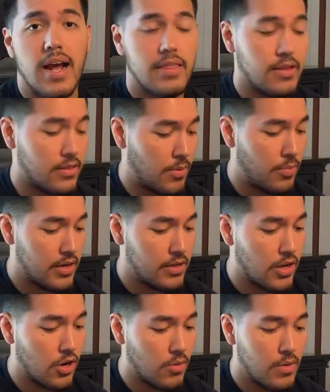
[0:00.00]
I think they're pretty
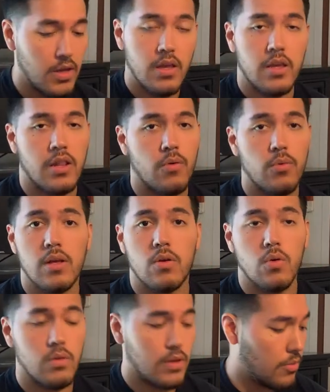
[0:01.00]
dope, you know, really
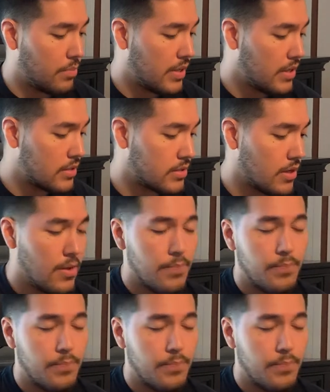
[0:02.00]
cool little piece.